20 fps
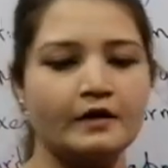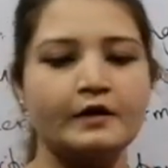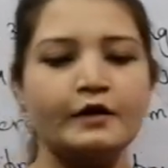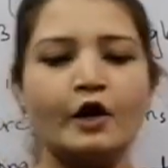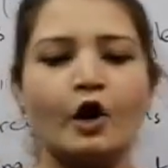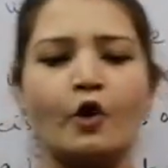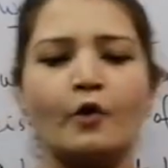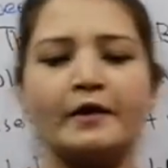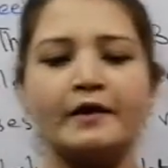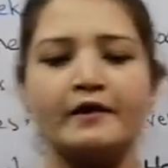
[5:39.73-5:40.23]

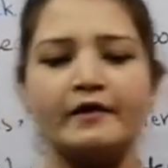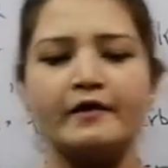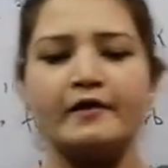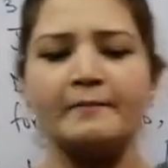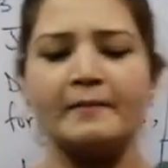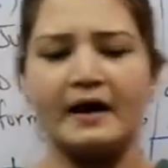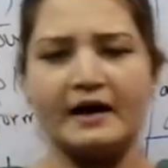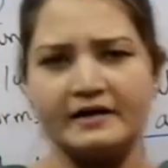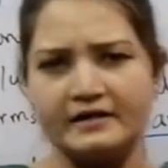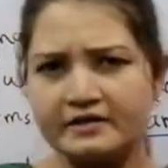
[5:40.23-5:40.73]
Now
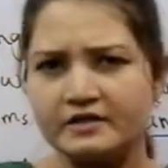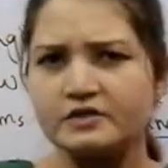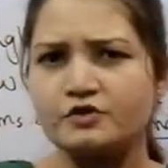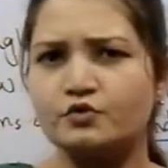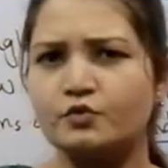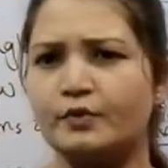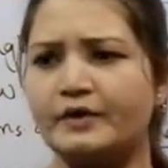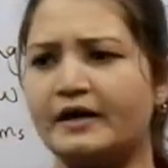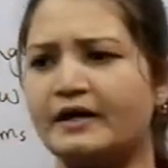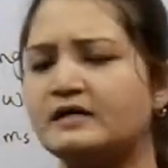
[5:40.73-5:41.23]
here, my dear
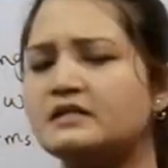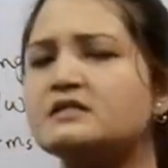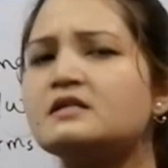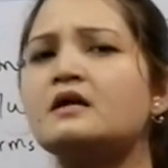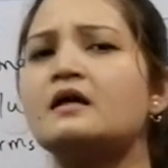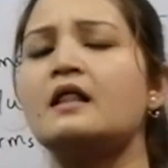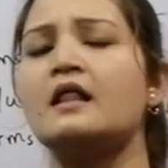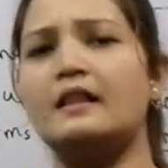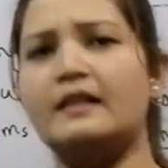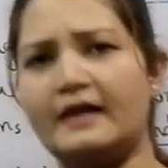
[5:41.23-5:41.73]
students,
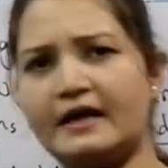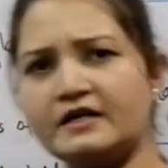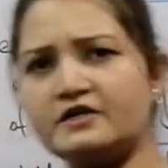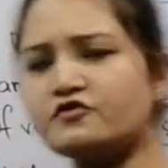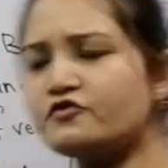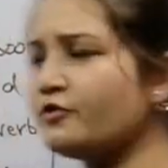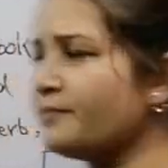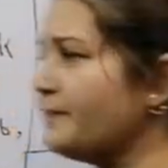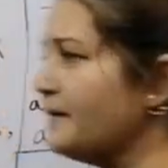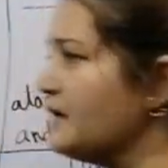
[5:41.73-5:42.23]

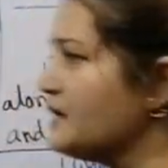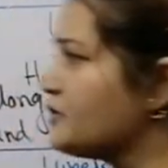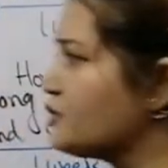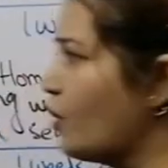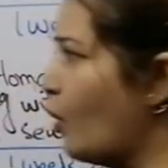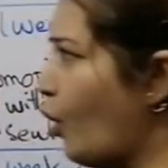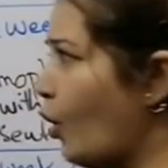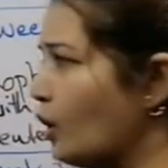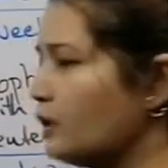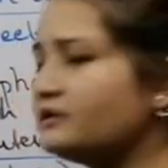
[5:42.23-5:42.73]
let's repeat
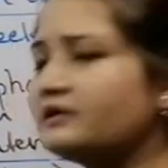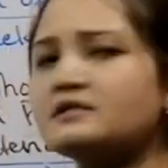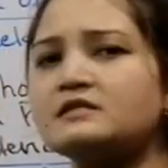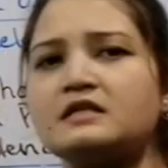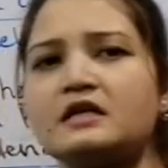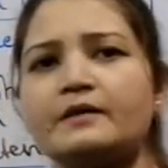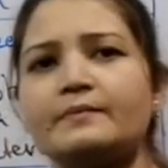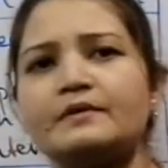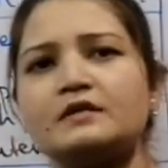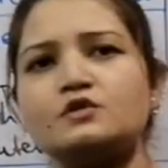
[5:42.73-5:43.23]
all the
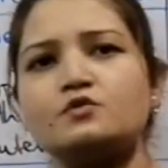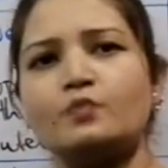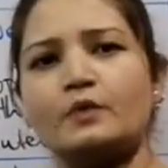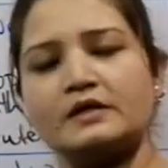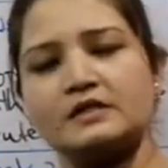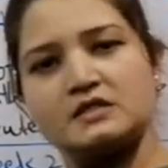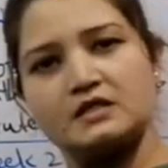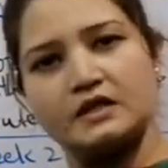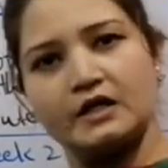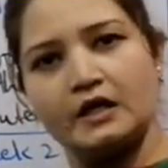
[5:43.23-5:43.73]
syllabus
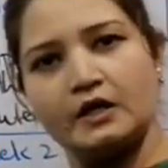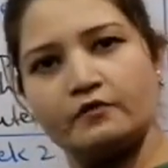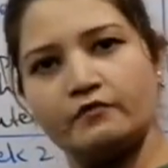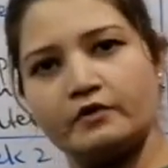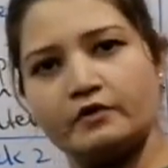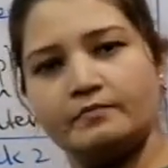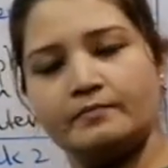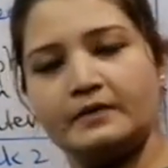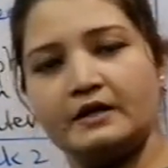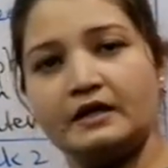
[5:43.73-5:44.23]
once again
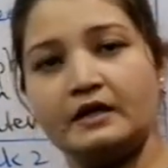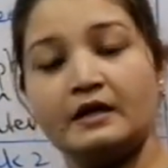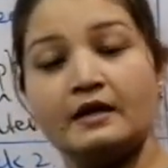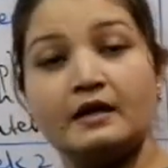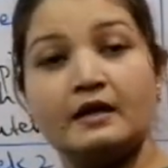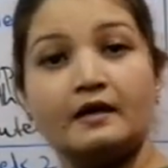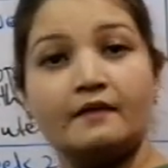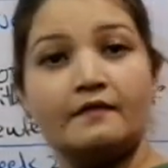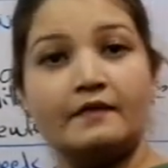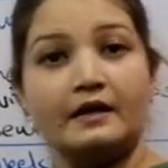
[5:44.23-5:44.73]
with me.